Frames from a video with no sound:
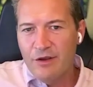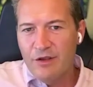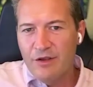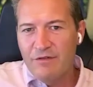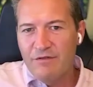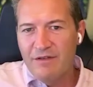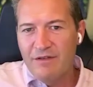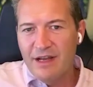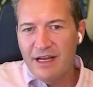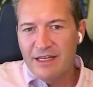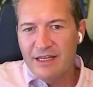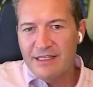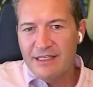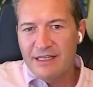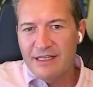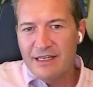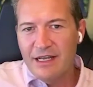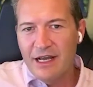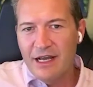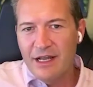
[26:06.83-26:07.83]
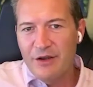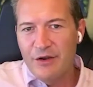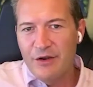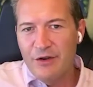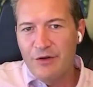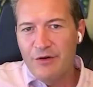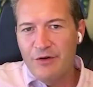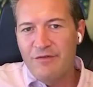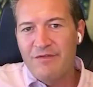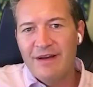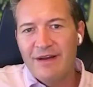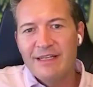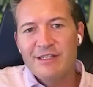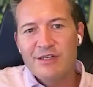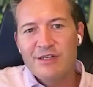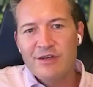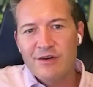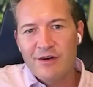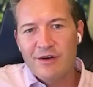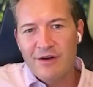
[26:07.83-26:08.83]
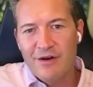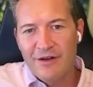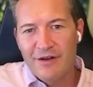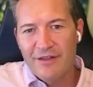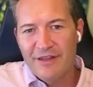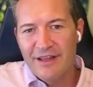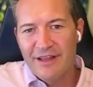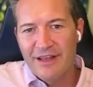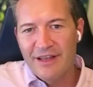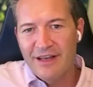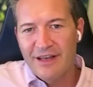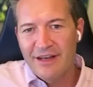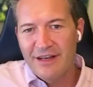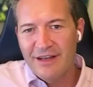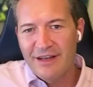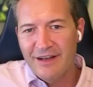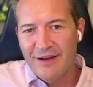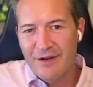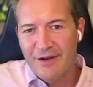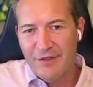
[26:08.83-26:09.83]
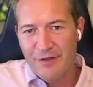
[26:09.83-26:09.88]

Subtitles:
you've got a new venture on the